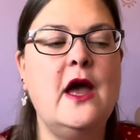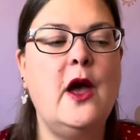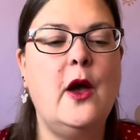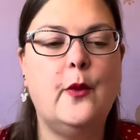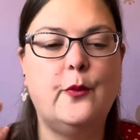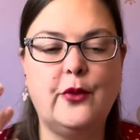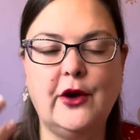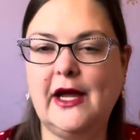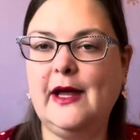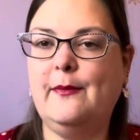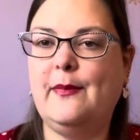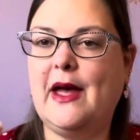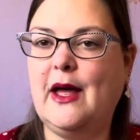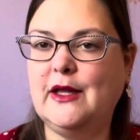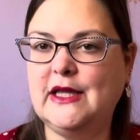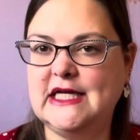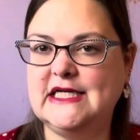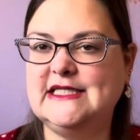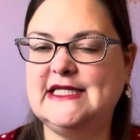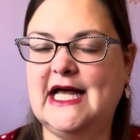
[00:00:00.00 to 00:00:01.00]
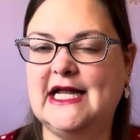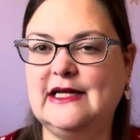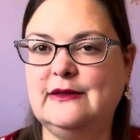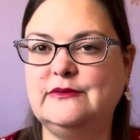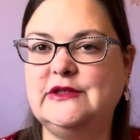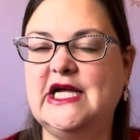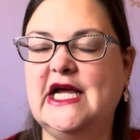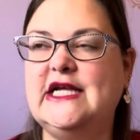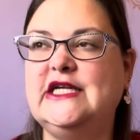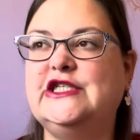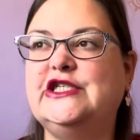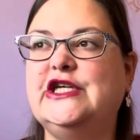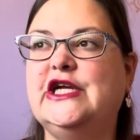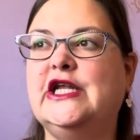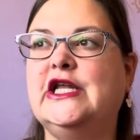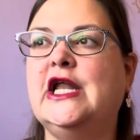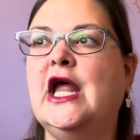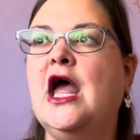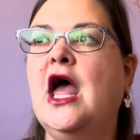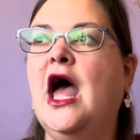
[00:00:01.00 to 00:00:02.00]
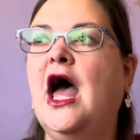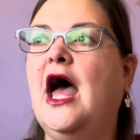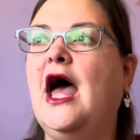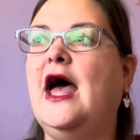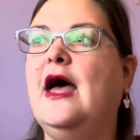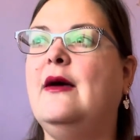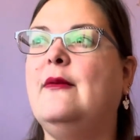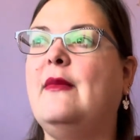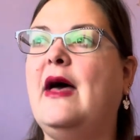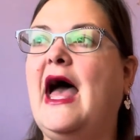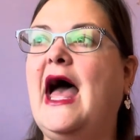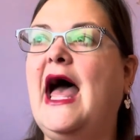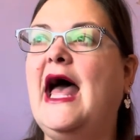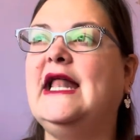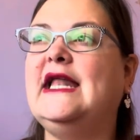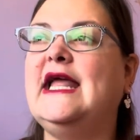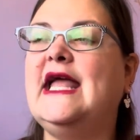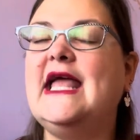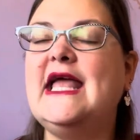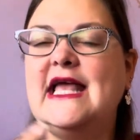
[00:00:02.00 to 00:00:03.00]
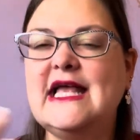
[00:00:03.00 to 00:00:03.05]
bring about this adaptation. And it